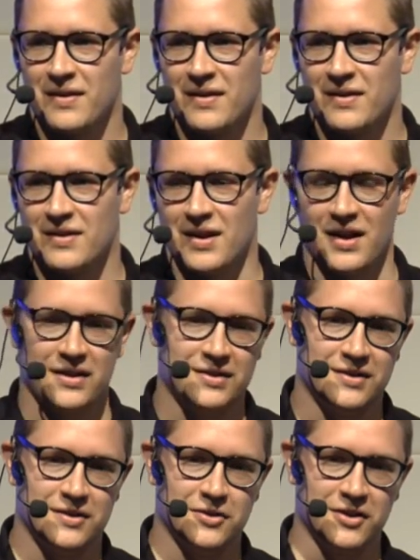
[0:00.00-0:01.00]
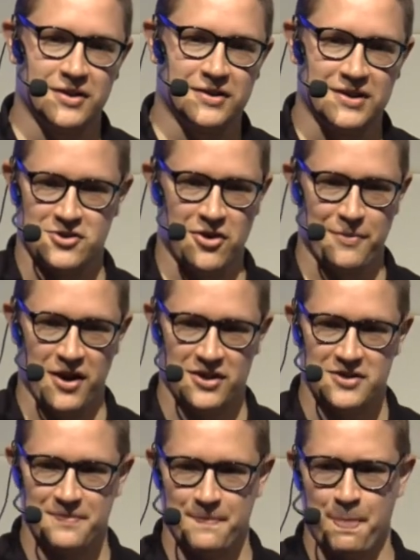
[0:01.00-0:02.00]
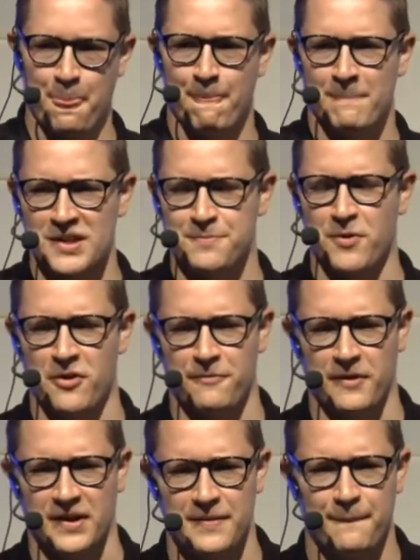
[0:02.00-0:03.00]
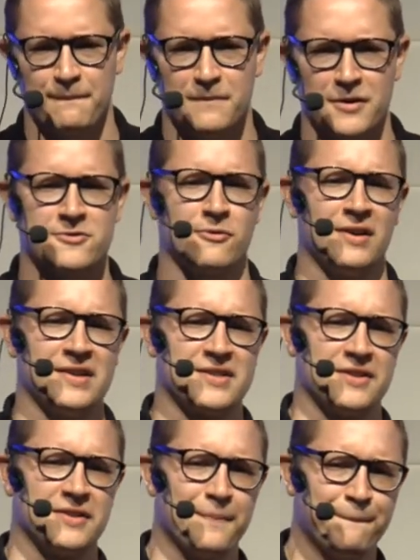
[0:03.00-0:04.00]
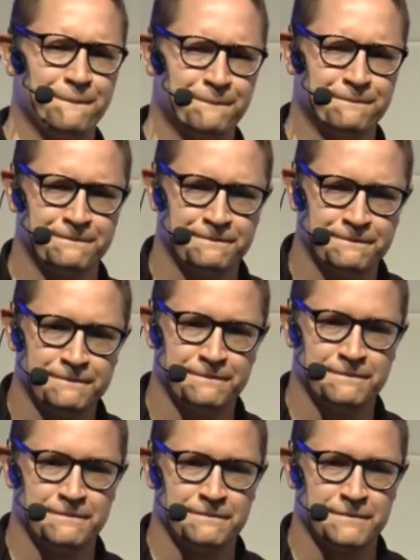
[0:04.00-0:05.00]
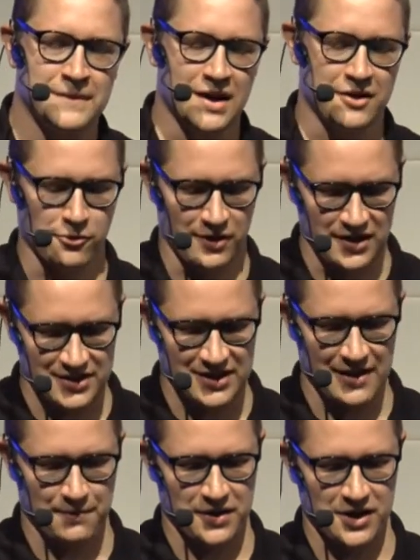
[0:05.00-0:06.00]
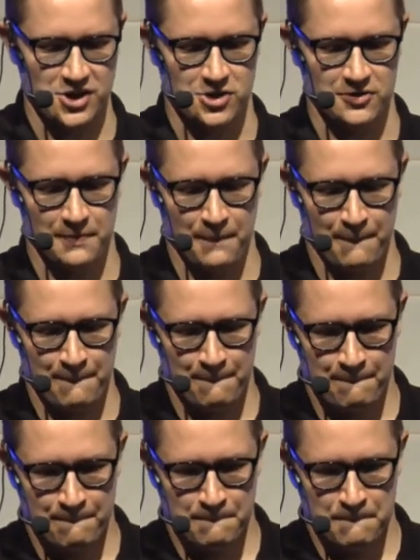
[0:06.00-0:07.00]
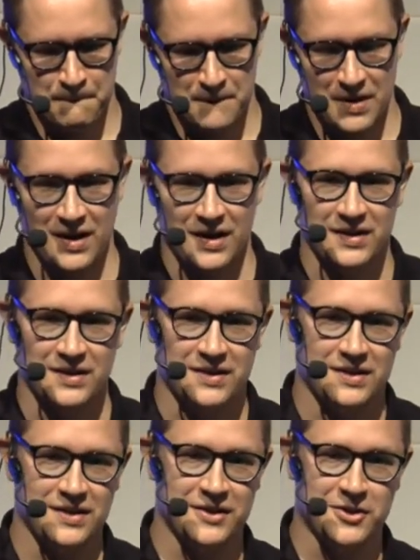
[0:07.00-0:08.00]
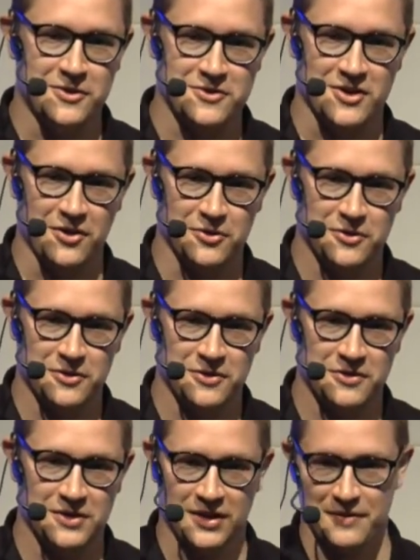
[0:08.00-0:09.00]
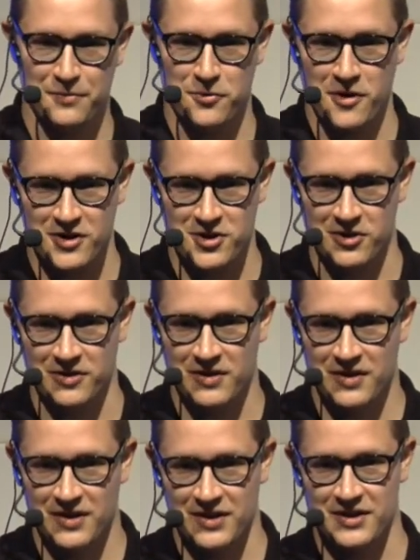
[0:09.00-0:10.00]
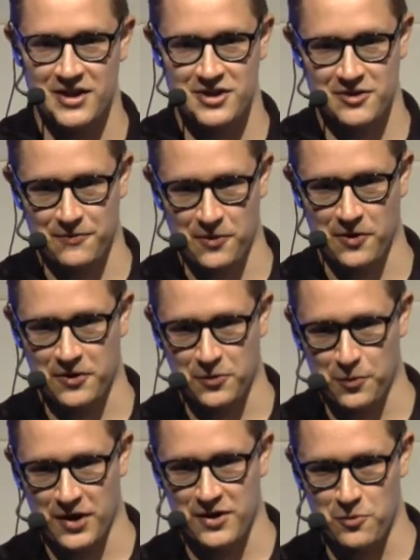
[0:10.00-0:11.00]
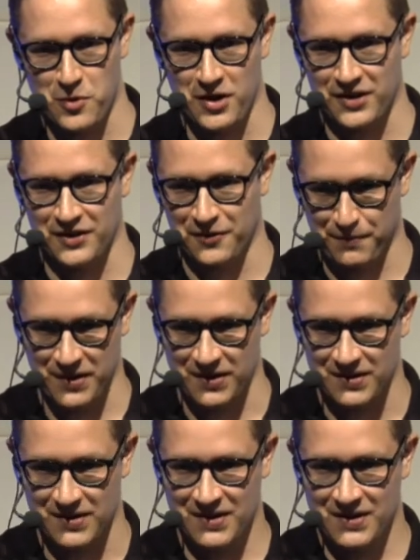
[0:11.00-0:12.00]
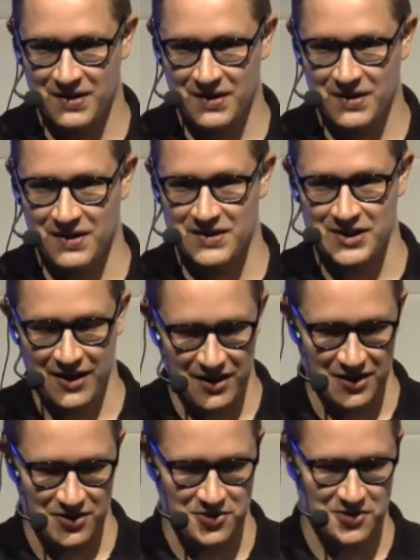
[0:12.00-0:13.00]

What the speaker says: And you think there's no bugs. It's perfect. Let's release it. And you release the application. And it turns out that in production, it doesn't work the way you want it to be. It's hideous.